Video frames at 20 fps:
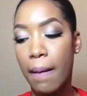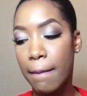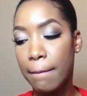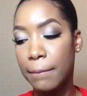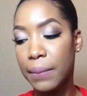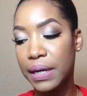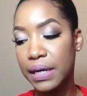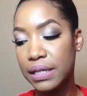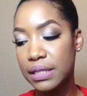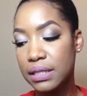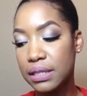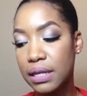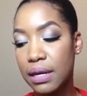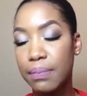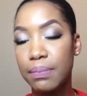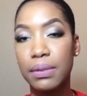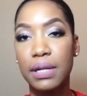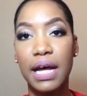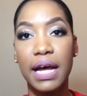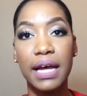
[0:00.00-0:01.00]
But
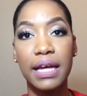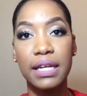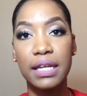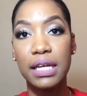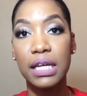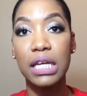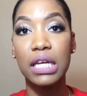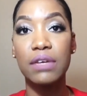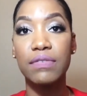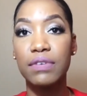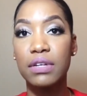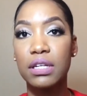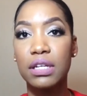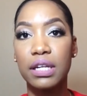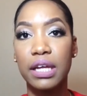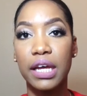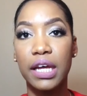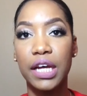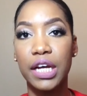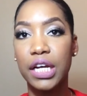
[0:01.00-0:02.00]
applying an even
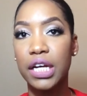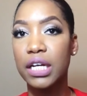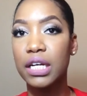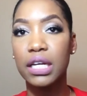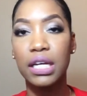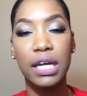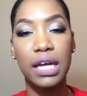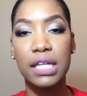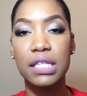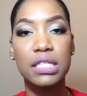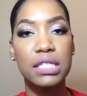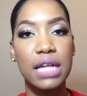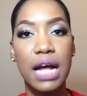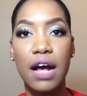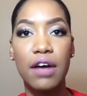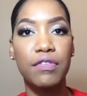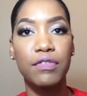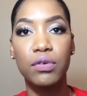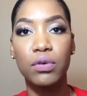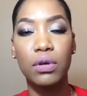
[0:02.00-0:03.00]
layer is
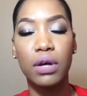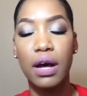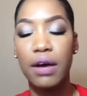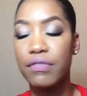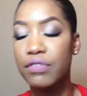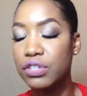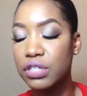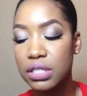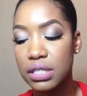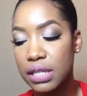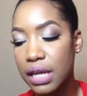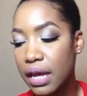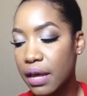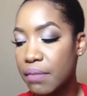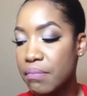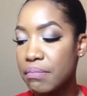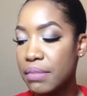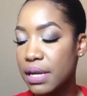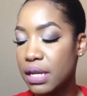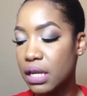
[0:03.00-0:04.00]
not full coverage. It's
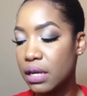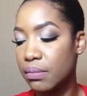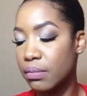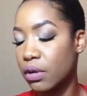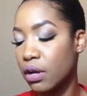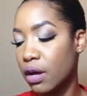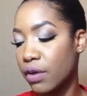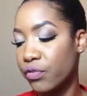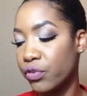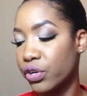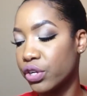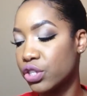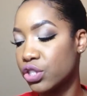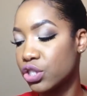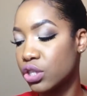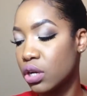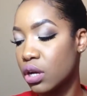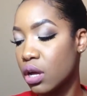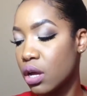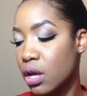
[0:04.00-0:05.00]
like medium
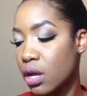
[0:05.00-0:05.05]
coverage.